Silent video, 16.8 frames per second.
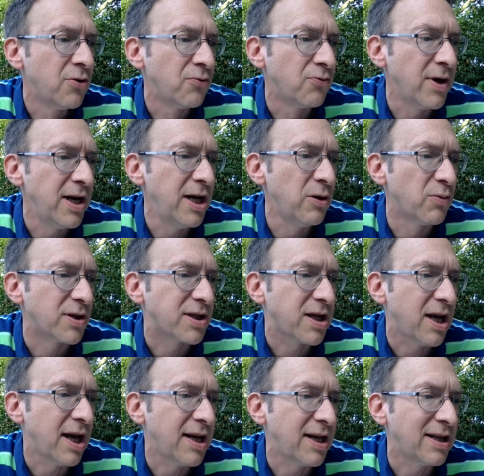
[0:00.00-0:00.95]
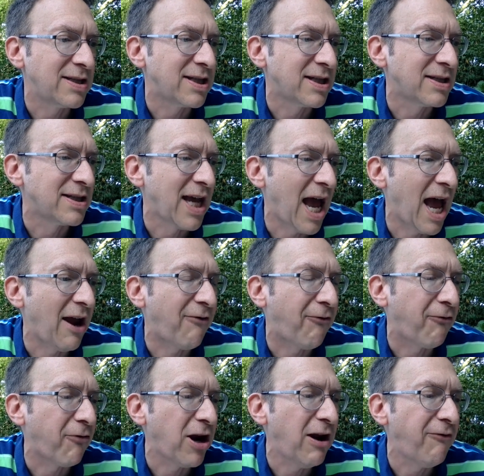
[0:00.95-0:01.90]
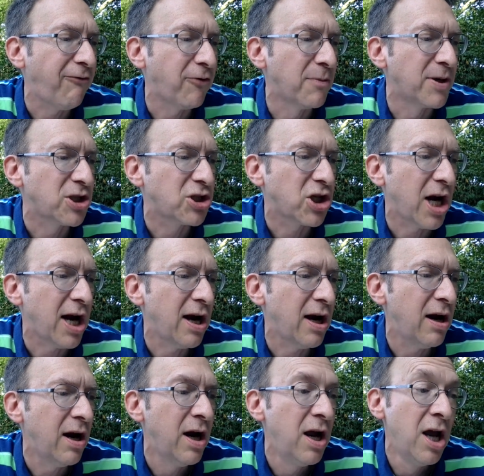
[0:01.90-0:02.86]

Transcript: Rita was cutting Tendai free from a chair.